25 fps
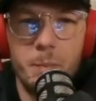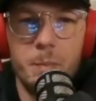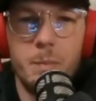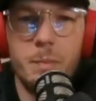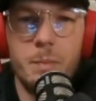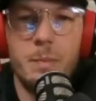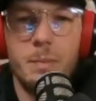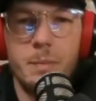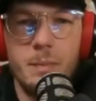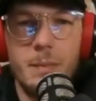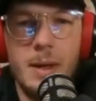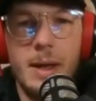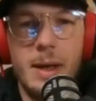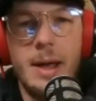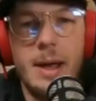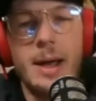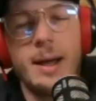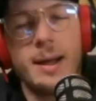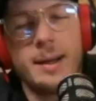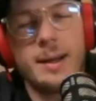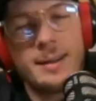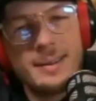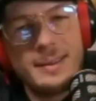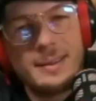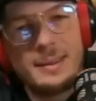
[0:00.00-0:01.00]
Yeah.
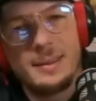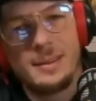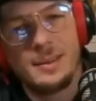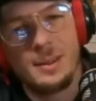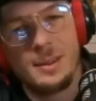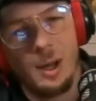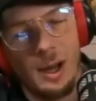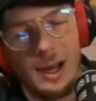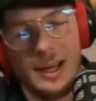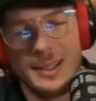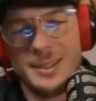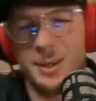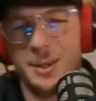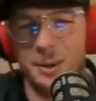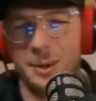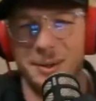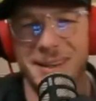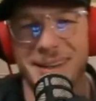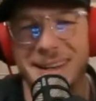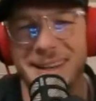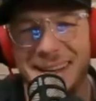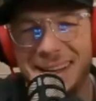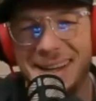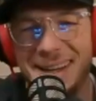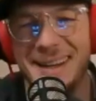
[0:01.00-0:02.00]
No, I totally
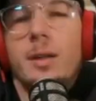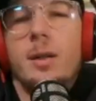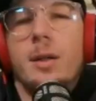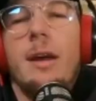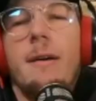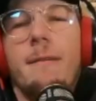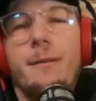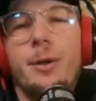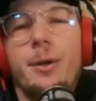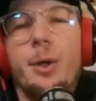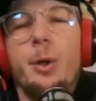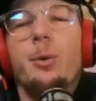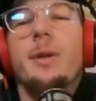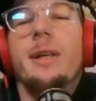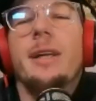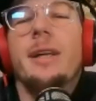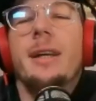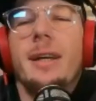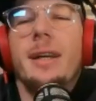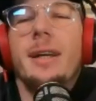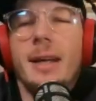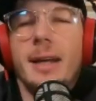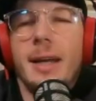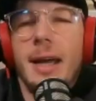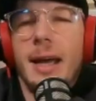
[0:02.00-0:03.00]
get it. If you did
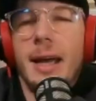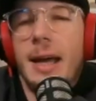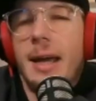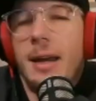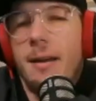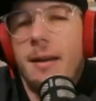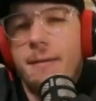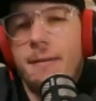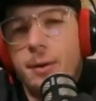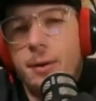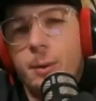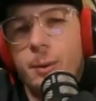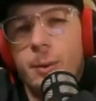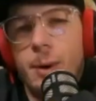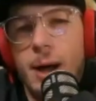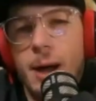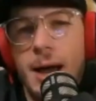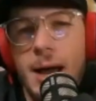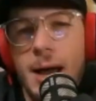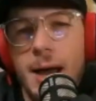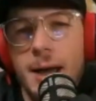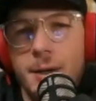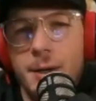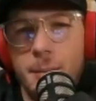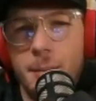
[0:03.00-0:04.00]
it again, if you
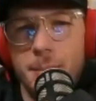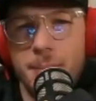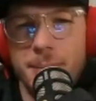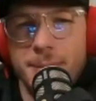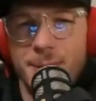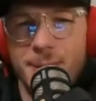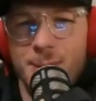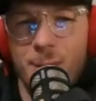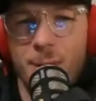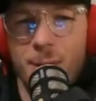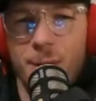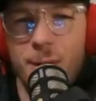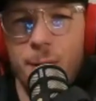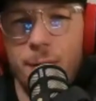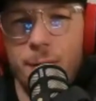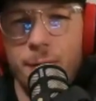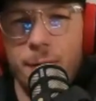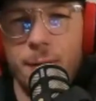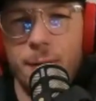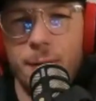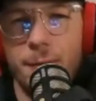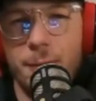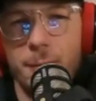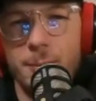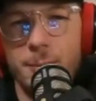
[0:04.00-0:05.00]
had to start
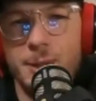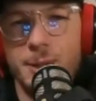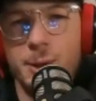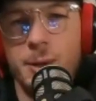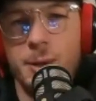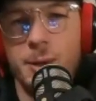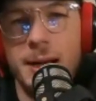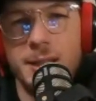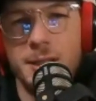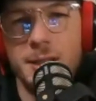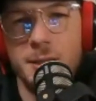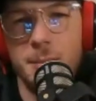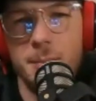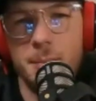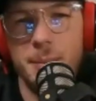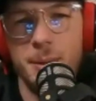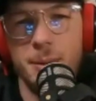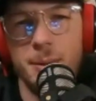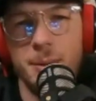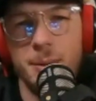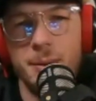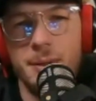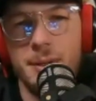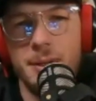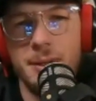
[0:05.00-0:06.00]
over from scratch and
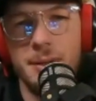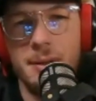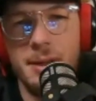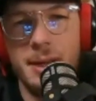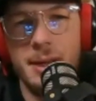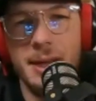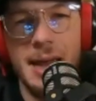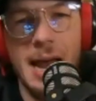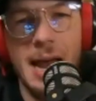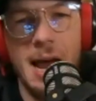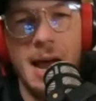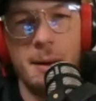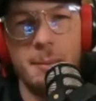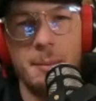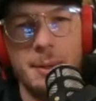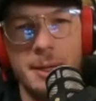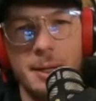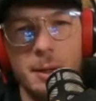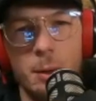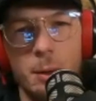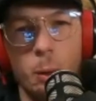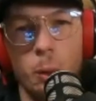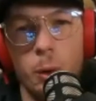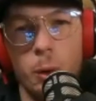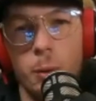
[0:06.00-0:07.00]
build the cabin
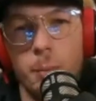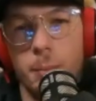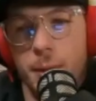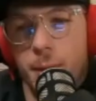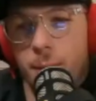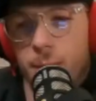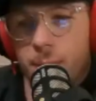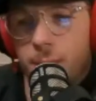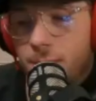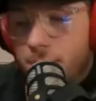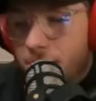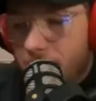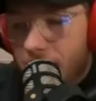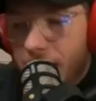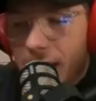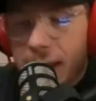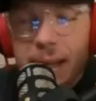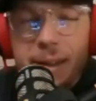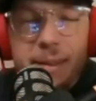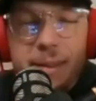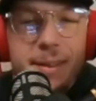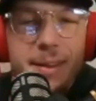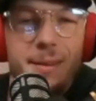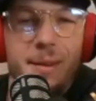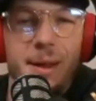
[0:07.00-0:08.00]
or build
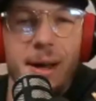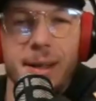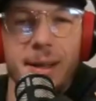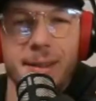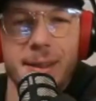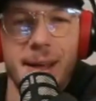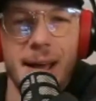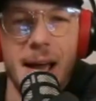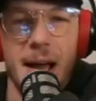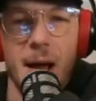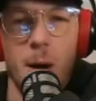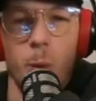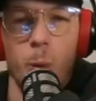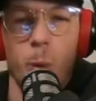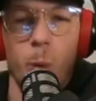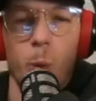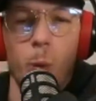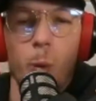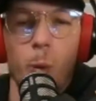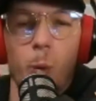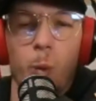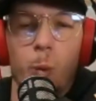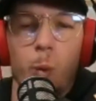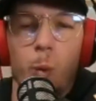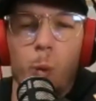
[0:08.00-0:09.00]
anything like that,
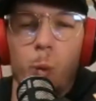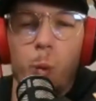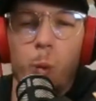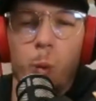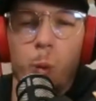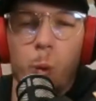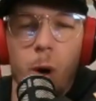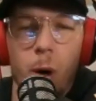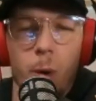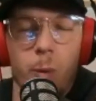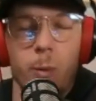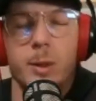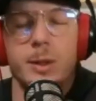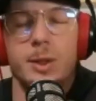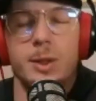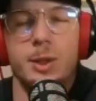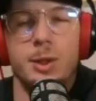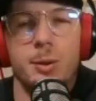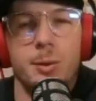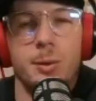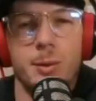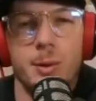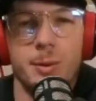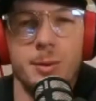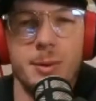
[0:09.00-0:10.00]
what would
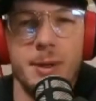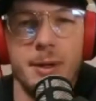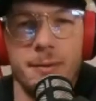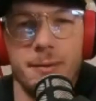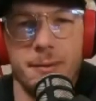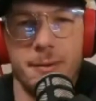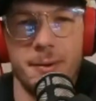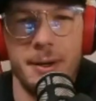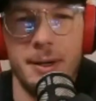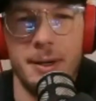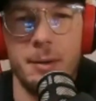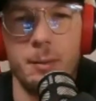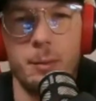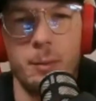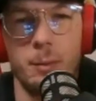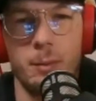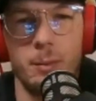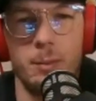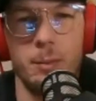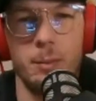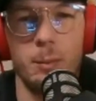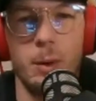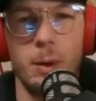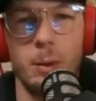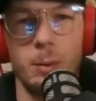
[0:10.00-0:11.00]
you do different?
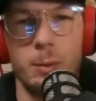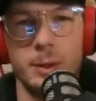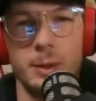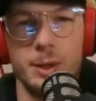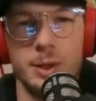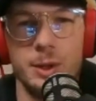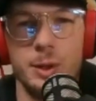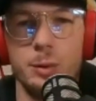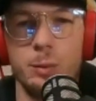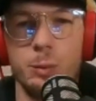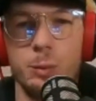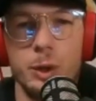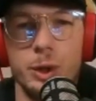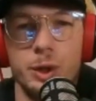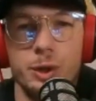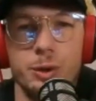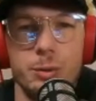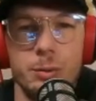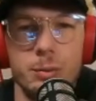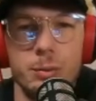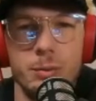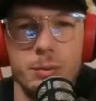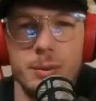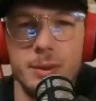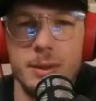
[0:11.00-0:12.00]
What would
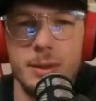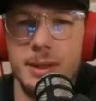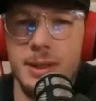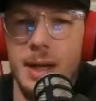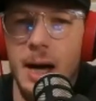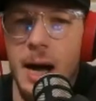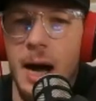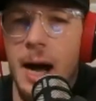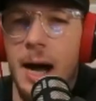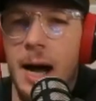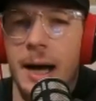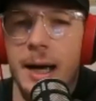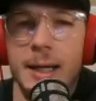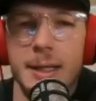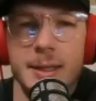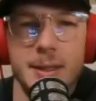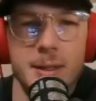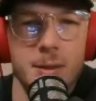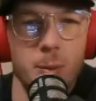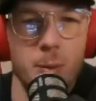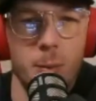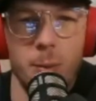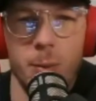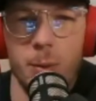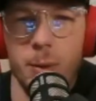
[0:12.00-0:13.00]
you size
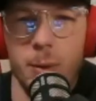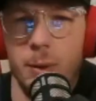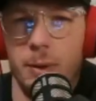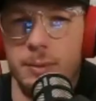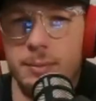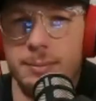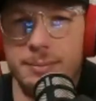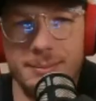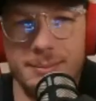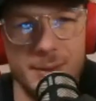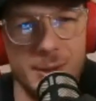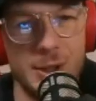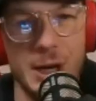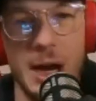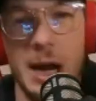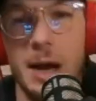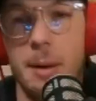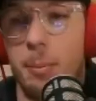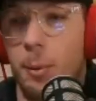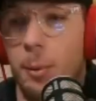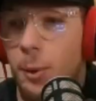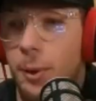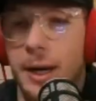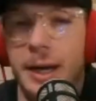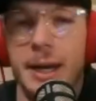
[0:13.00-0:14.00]
or shape
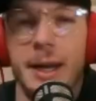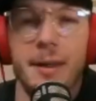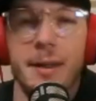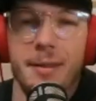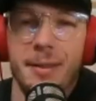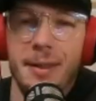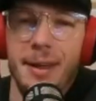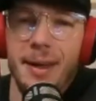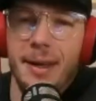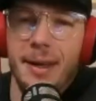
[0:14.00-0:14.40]
or anything?